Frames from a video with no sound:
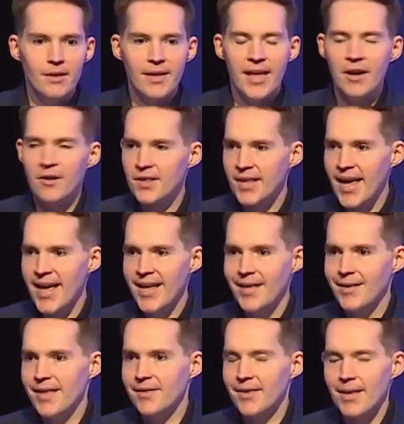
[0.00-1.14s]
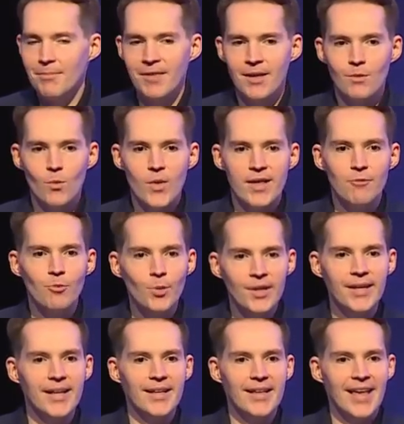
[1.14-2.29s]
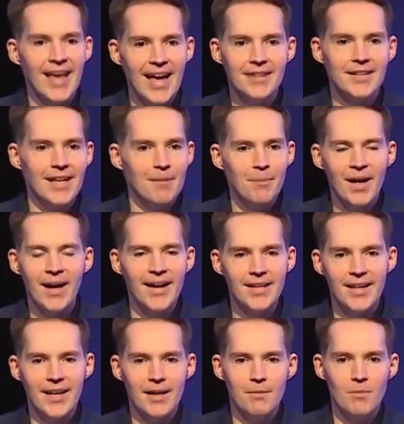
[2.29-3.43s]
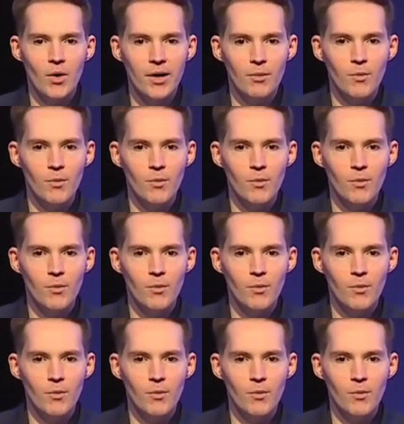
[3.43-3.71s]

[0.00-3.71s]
Hearsay is something we really can't get behind anymore.